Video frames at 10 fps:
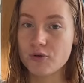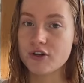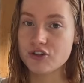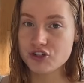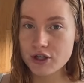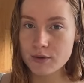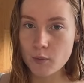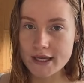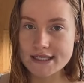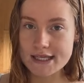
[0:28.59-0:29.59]
I took two
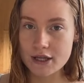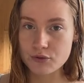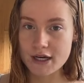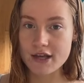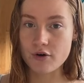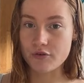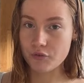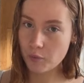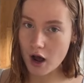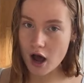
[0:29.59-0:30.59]
weeks annual leave off
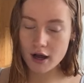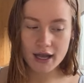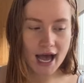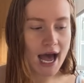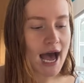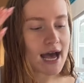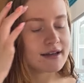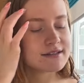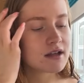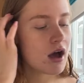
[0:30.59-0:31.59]
of work
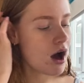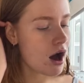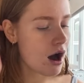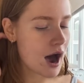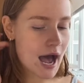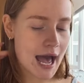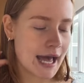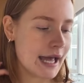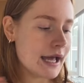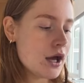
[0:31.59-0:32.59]
and
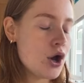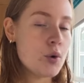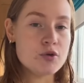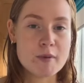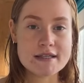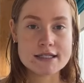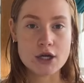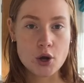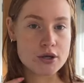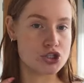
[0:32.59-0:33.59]
I was basically
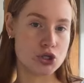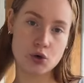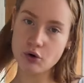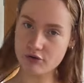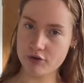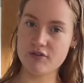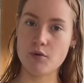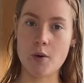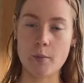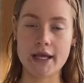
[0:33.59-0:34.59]
going to Corfu for
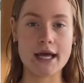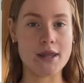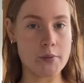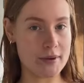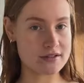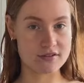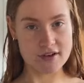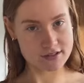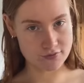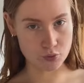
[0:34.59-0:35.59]
one week and then we went to the
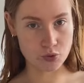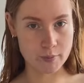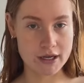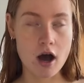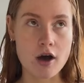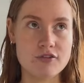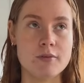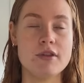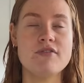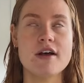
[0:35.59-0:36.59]
festival the week after
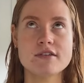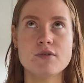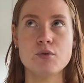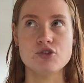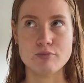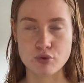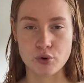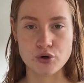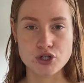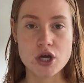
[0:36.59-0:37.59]
but the festival was
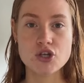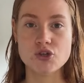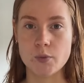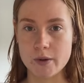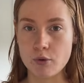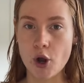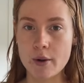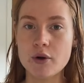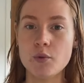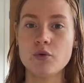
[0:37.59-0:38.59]
abroad so we were
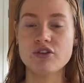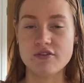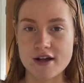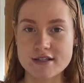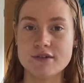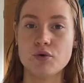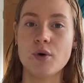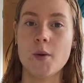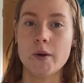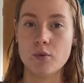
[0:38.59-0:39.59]
going to the festival
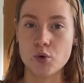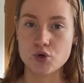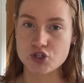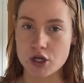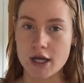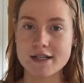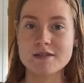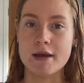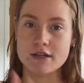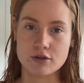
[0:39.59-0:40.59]
and we were also like
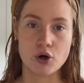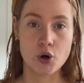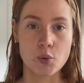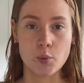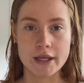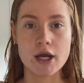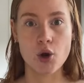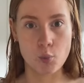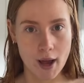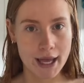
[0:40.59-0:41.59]
spending the whole week
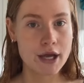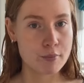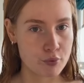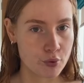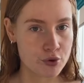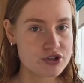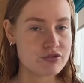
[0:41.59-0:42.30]
away abroad